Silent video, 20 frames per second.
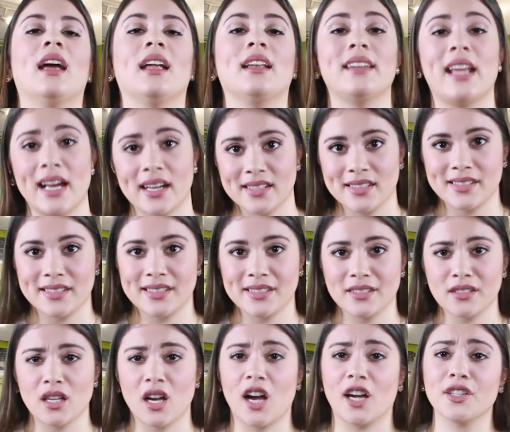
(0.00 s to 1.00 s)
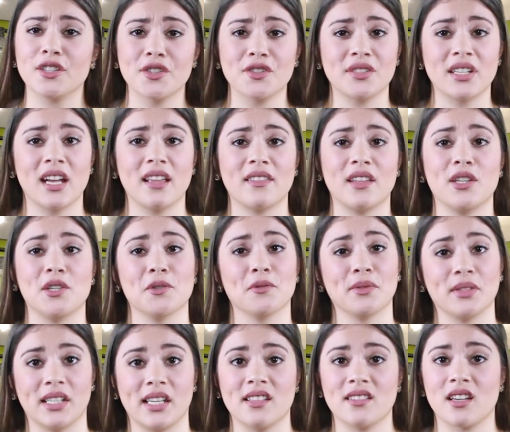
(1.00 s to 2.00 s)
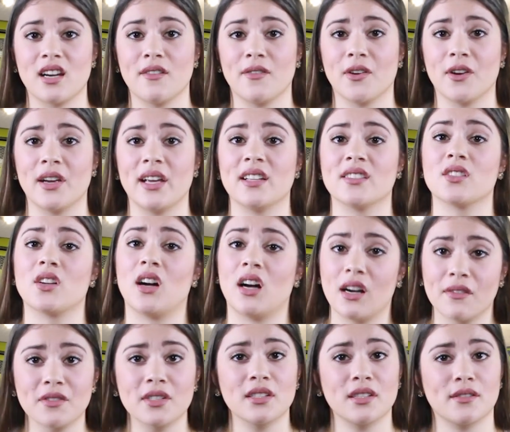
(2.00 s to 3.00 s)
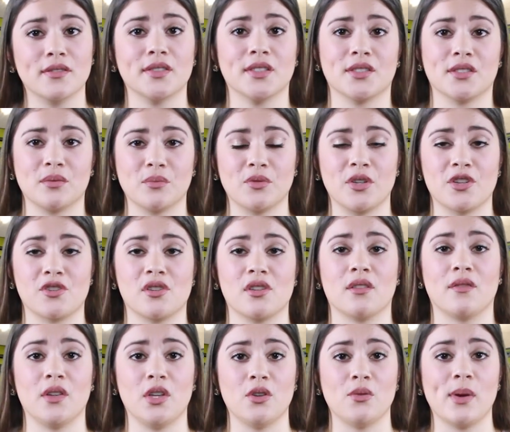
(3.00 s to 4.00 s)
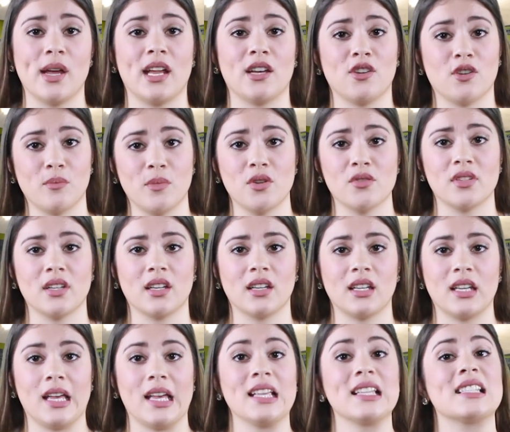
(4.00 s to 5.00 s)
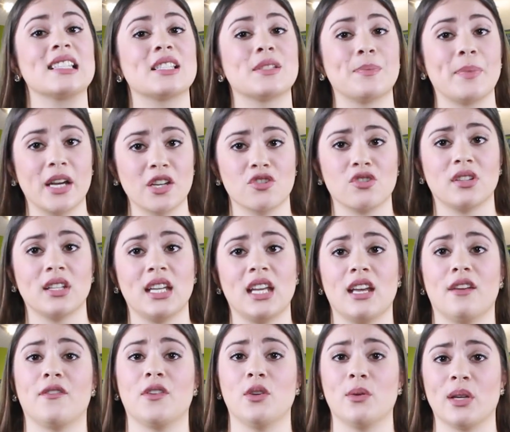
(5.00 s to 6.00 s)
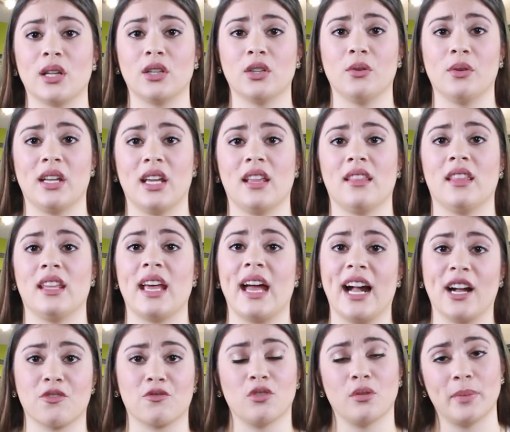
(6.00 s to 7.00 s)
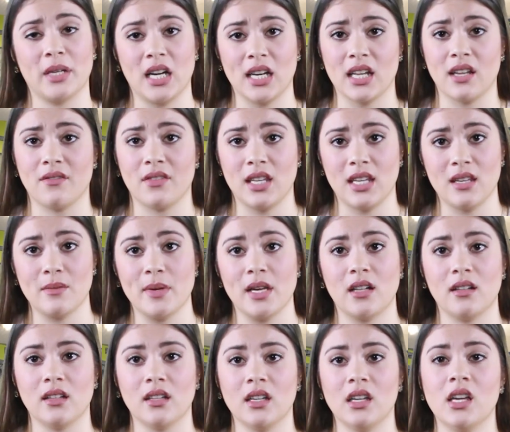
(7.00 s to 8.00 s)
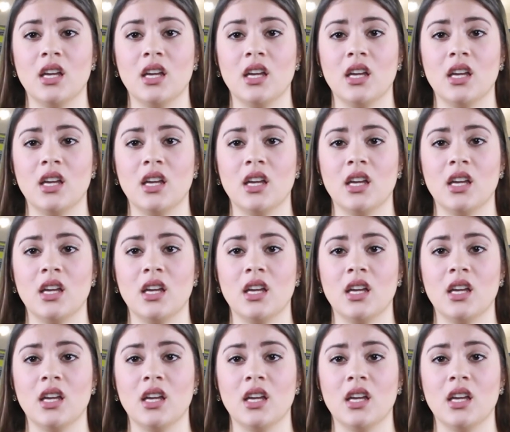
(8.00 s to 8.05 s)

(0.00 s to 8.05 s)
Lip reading: Next, understand that your release cover is often the first impression of you and your music, especially if you include it in the actual body of the email.